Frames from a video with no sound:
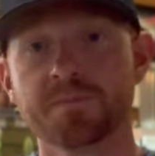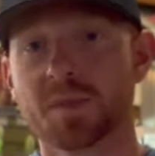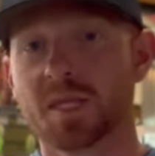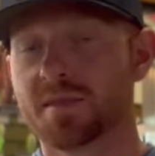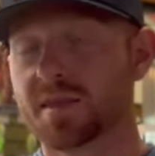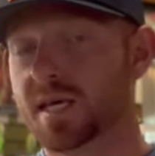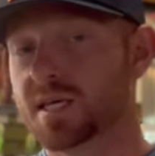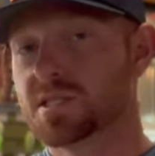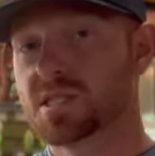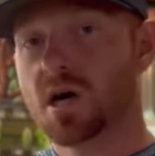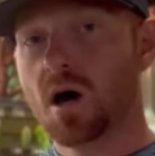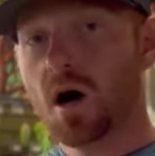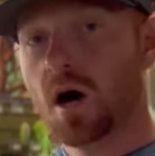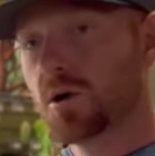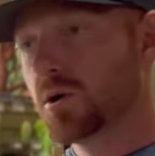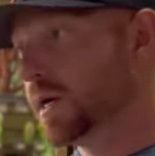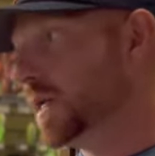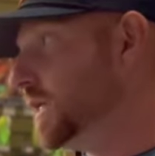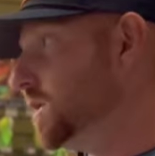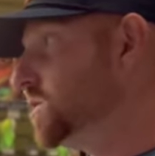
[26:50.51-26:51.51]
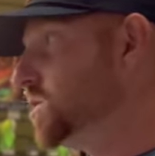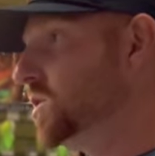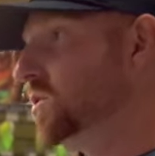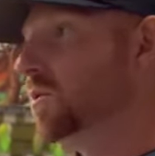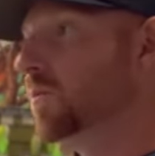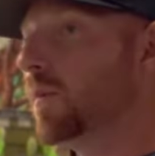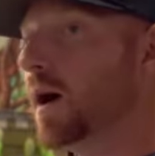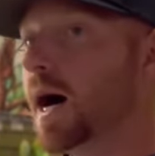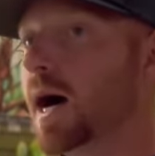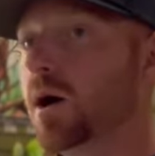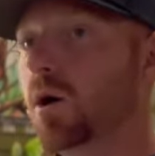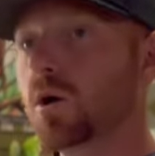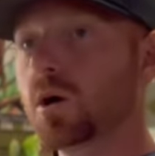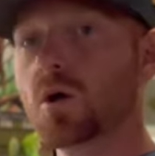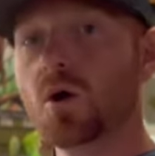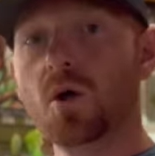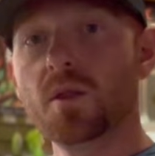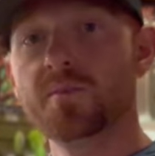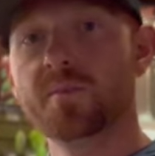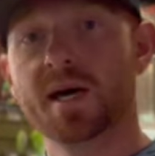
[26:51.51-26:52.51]
this 102-mile
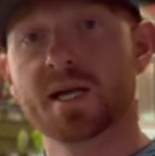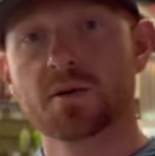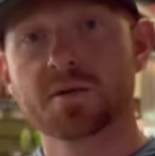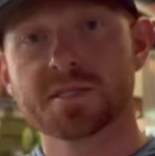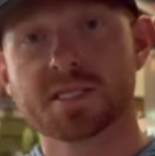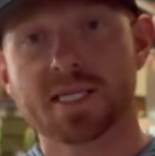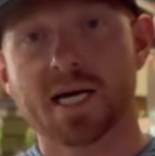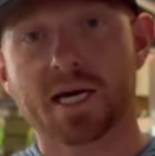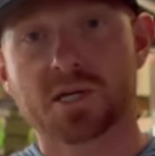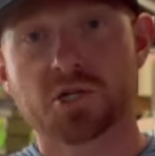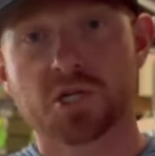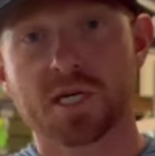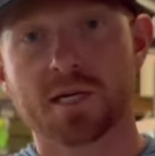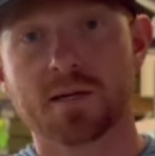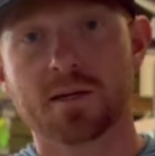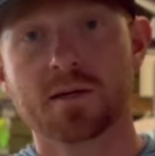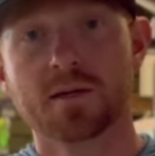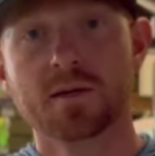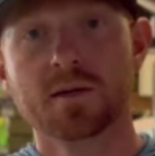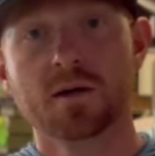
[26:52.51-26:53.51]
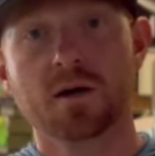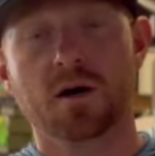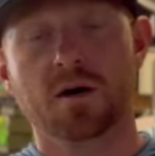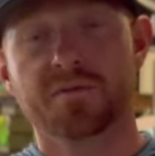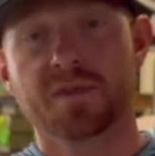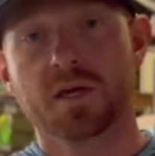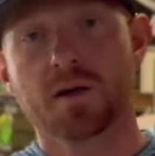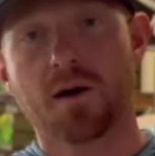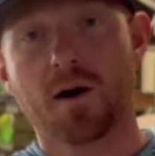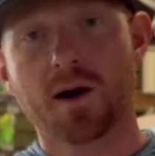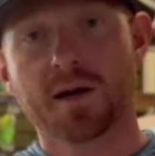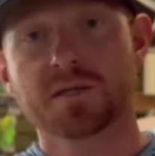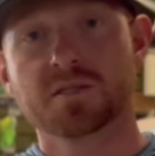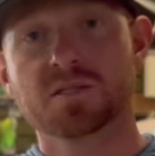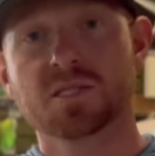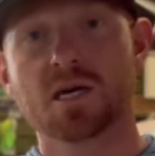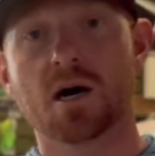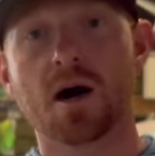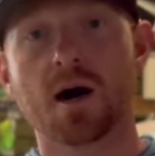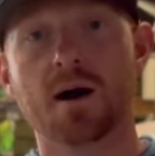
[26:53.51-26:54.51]
gold medal section of the
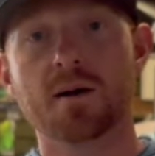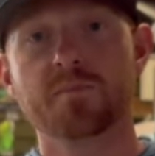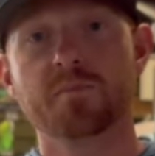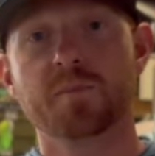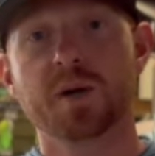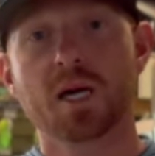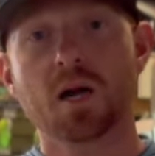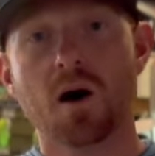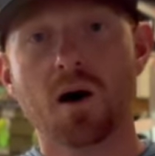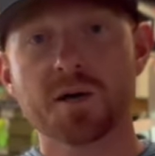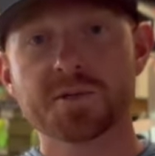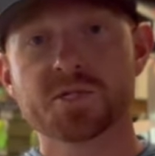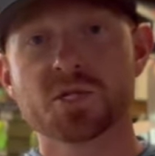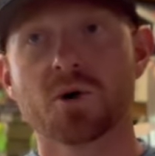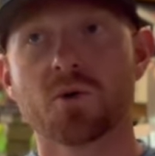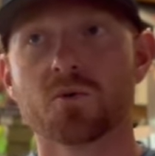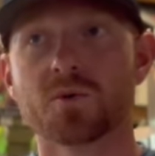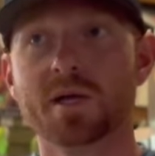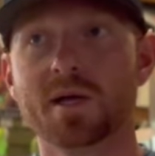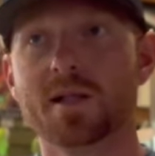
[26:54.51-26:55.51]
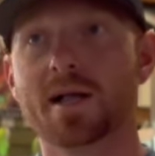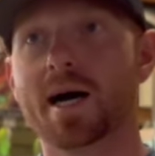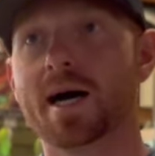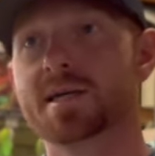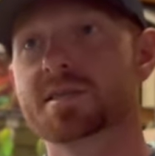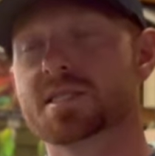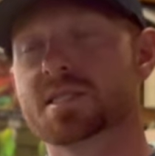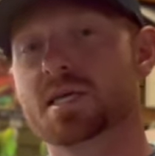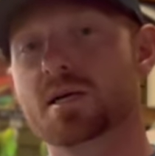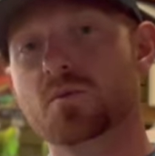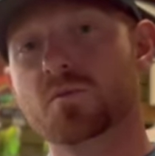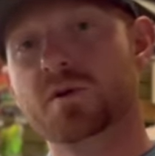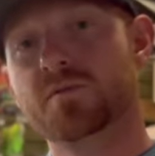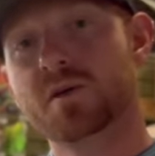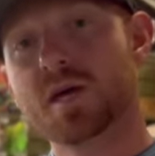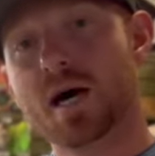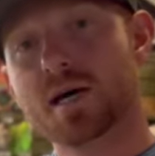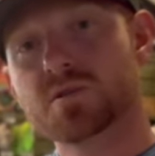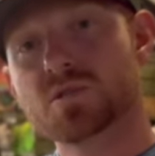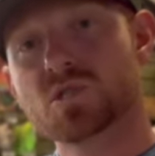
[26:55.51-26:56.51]
Arkansas, but also realize that we've
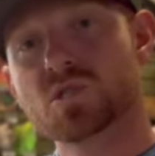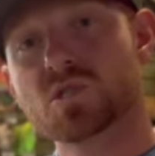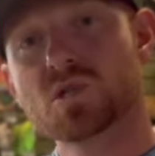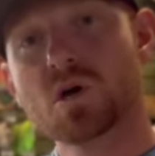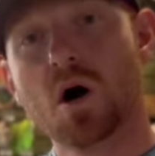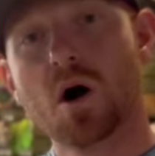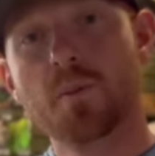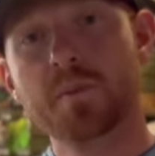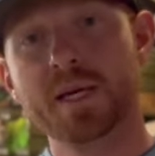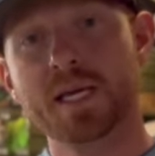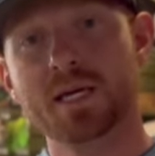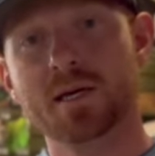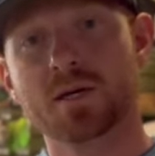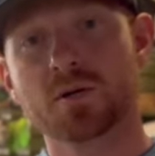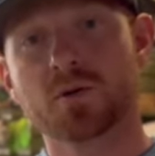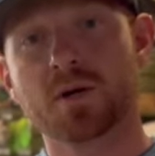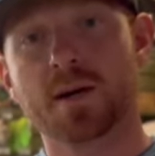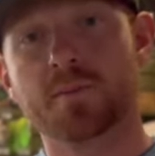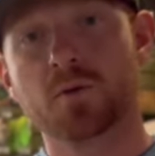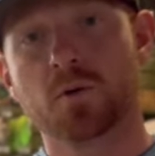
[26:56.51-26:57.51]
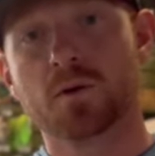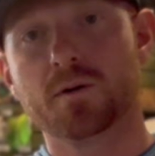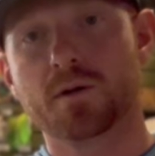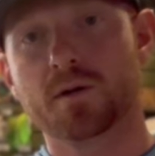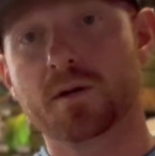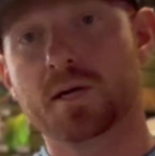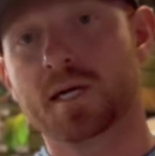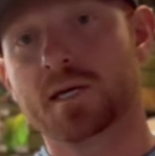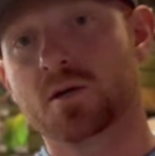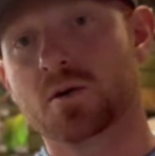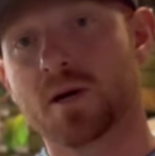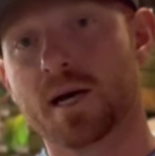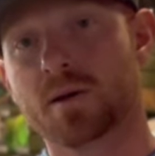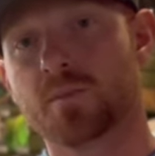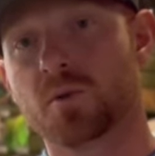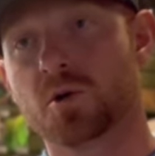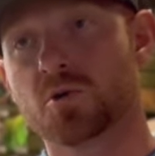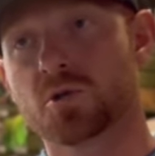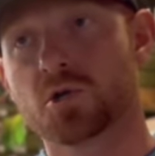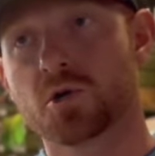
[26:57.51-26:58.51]
got so many
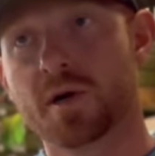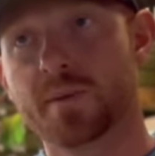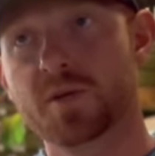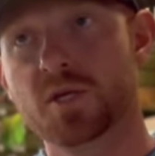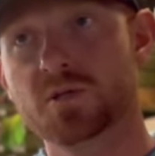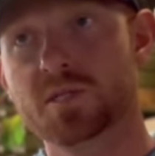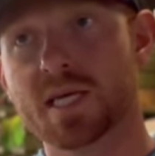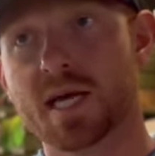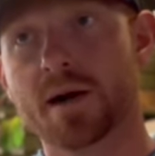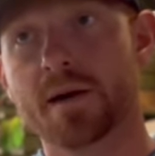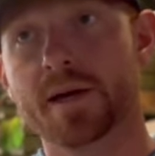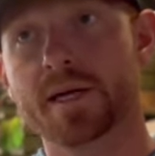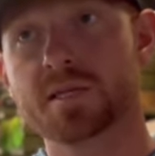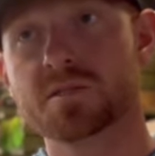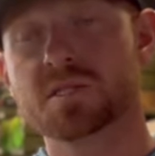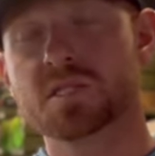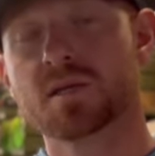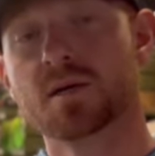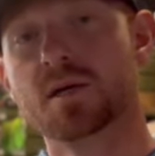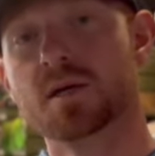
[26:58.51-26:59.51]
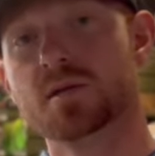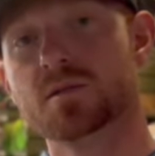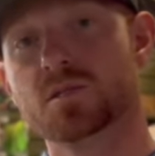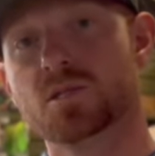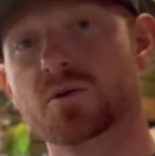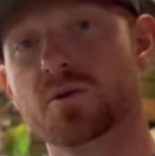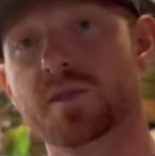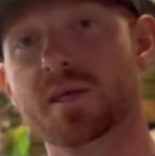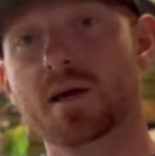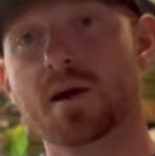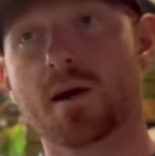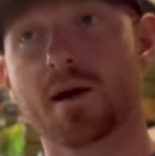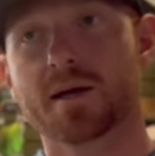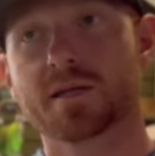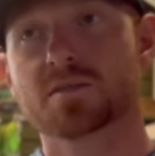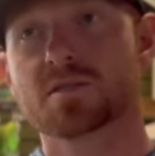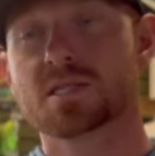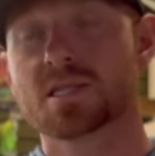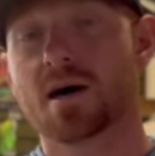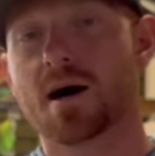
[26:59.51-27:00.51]
incredible tributaries to the
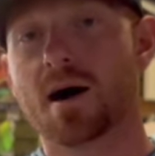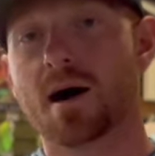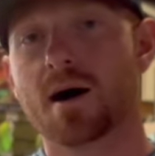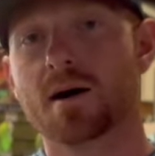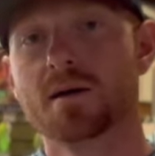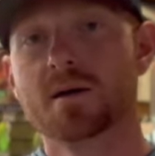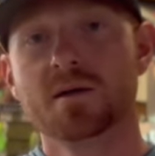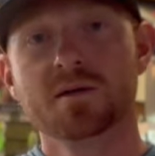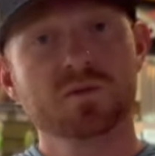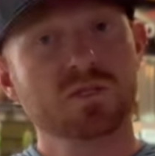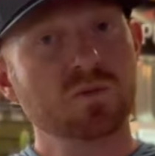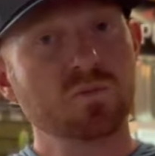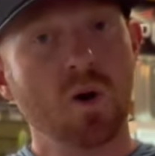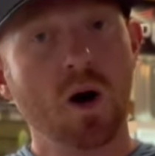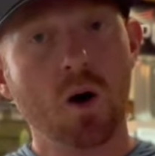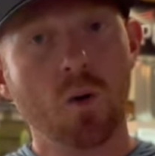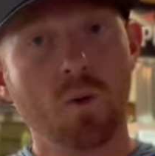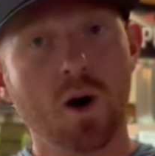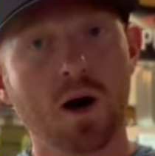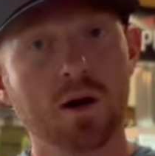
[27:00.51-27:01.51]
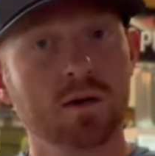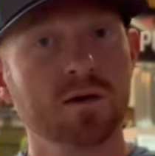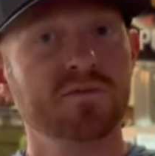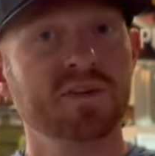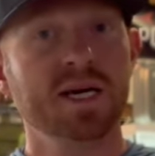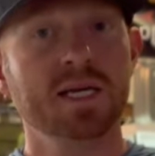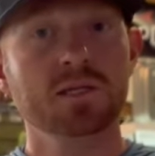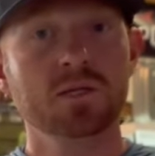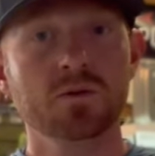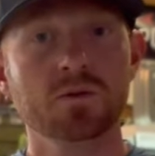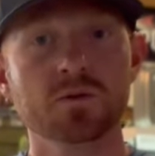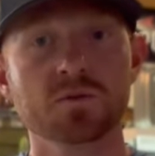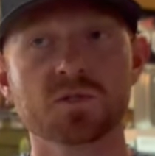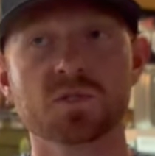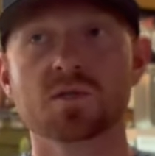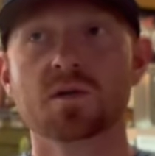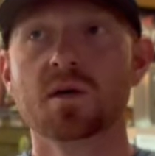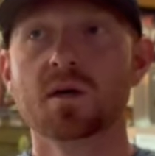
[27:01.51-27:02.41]
Arkansas, small water venues,